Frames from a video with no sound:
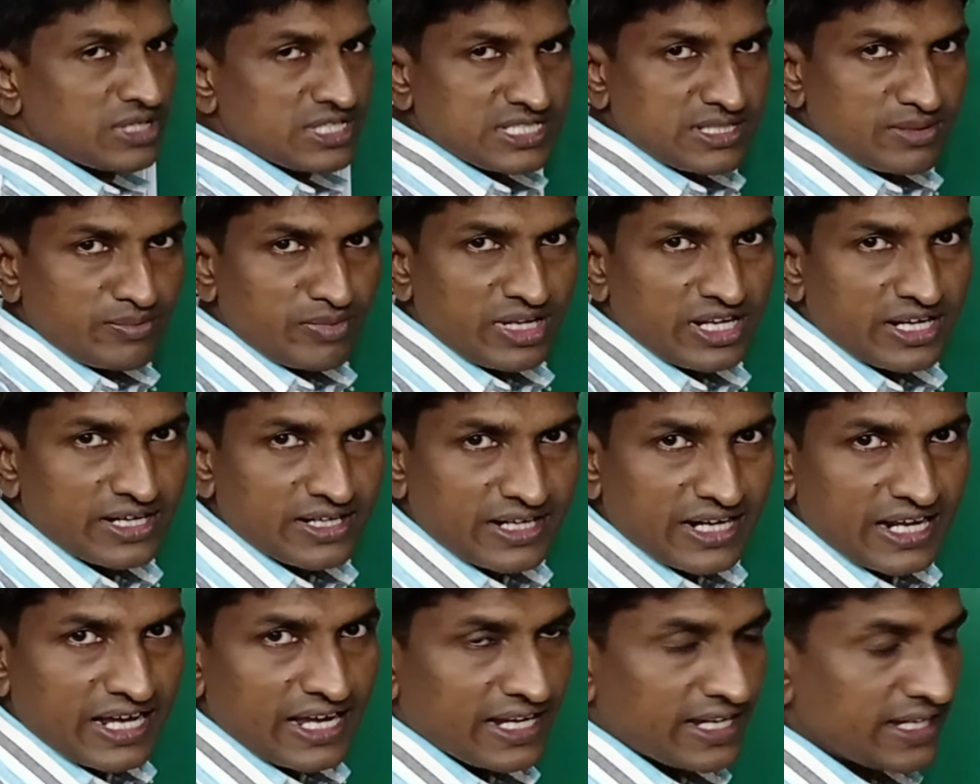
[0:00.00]
the similar
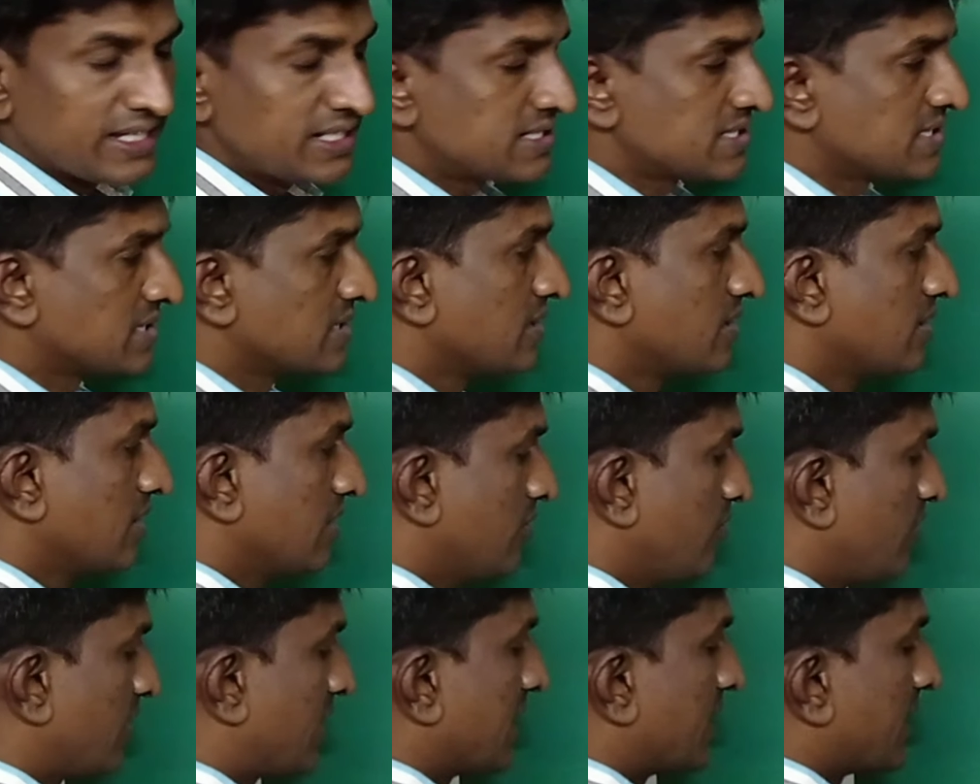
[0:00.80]
triangles
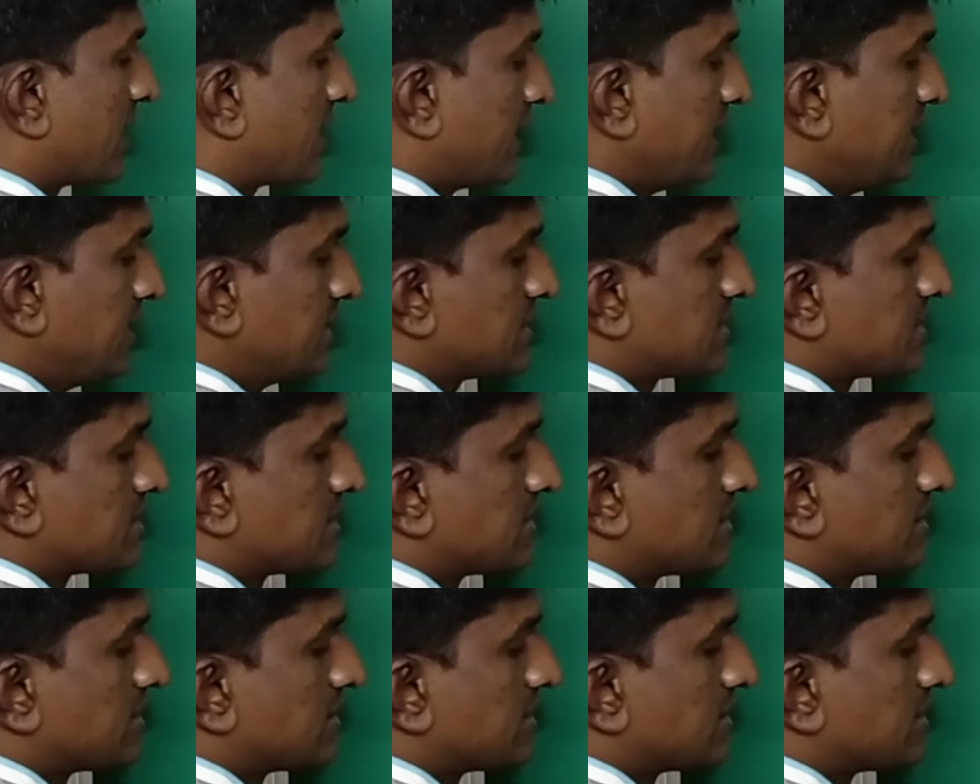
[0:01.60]
we can write